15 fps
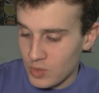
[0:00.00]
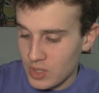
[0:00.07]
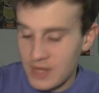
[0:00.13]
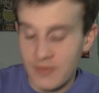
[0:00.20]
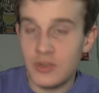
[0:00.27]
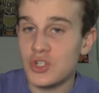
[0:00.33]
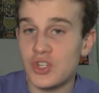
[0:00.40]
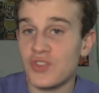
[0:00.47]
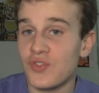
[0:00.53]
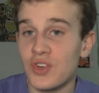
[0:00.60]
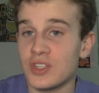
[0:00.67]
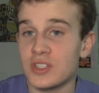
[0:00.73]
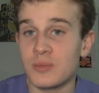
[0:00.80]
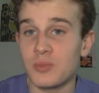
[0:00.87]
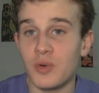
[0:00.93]
Even just
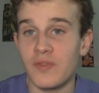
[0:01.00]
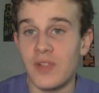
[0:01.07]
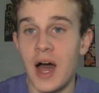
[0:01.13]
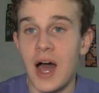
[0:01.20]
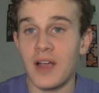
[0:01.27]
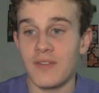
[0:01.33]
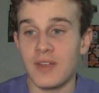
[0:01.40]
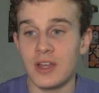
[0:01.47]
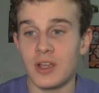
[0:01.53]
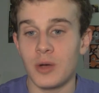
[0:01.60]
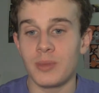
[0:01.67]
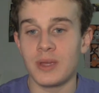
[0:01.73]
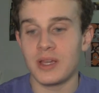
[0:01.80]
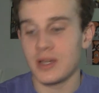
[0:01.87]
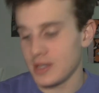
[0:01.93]
for a simple vlog
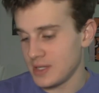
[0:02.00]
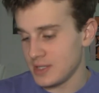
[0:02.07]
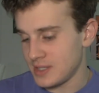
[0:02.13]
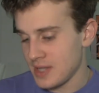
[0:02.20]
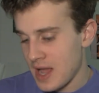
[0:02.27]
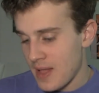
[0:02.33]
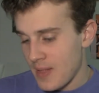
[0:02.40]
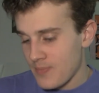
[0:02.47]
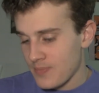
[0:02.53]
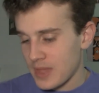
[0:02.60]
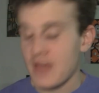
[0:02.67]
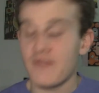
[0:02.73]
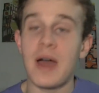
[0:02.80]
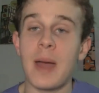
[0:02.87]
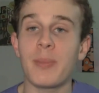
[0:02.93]
video, because
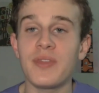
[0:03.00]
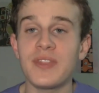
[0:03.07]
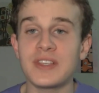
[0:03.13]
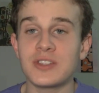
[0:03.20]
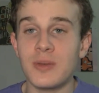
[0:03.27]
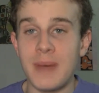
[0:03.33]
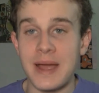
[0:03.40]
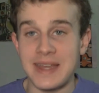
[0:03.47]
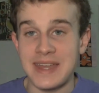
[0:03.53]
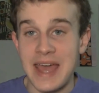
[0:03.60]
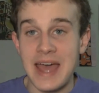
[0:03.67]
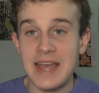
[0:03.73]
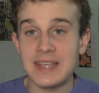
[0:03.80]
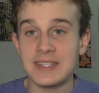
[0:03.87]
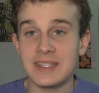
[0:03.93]
if I put this on my
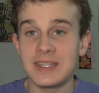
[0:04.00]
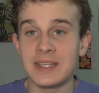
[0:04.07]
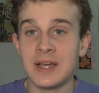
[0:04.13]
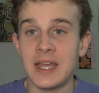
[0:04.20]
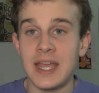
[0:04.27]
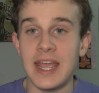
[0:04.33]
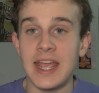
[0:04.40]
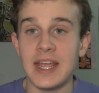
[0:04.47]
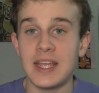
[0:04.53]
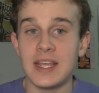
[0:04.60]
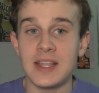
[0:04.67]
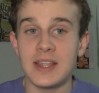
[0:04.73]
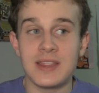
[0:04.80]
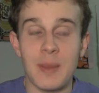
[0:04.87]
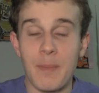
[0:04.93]
desk,
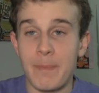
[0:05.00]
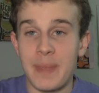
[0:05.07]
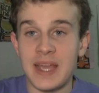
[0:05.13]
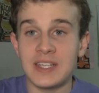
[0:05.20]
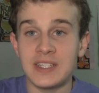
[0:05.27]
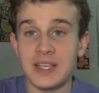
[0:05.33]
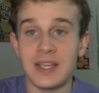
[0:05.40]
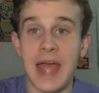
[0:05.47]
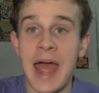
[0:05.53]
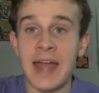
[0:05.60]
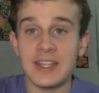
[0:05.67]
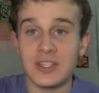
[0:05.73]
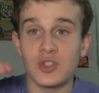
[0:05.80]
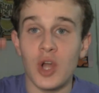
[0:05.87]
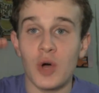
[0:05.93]
the base
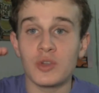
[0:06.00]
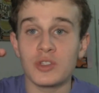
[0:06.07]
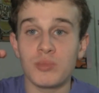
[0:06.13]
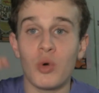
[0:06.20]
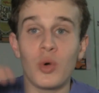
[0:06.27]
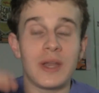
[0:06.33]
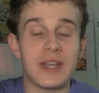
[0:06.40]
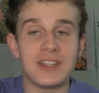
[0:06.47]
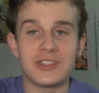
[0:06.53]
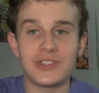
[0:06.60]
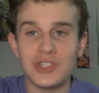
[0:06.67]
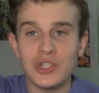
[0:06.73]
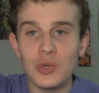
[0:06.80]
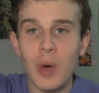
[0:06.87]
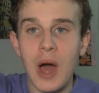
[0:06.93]
at its lowest point, it's
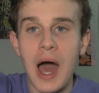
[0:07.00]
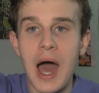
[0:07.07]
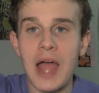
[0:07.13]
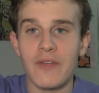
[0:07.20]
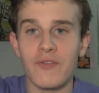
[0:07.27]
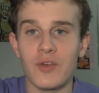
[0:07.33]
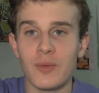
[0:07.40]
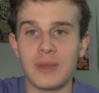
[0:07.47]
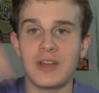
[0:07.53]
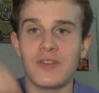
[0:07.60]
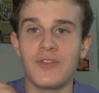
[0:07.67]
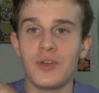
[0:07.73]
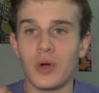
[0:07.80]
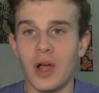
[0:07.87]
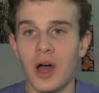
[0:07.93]
too high for me to
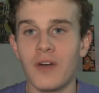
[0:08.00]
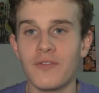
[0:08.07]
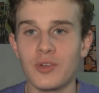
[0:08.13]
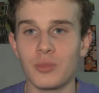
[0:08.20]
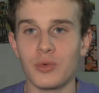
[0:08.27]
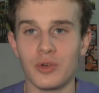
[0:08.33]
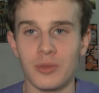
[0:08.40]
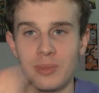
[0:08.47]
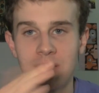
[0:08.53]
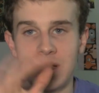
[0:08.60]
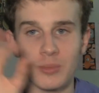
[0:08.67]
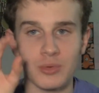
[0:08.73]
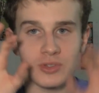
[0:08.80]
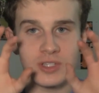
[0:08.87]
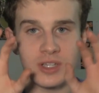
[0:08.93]
feel comfortable to be
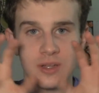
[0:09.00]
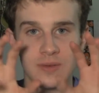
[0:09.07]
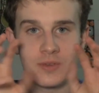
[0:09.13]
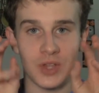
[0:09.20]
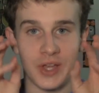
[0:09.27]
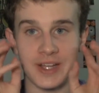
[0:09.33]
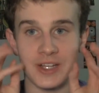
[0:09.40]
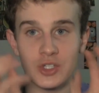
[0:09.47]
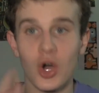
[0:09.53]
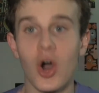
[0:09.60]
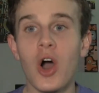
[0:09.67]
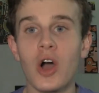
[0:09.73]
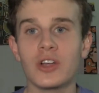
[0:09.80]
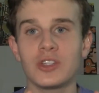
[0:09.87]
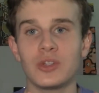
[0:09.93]
able to like
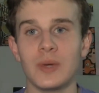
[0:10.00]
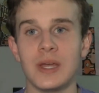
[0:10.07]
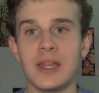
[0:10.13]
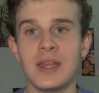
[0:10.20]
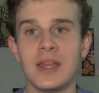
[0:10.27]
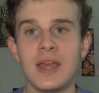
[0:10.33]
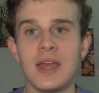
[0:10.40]
talk to it.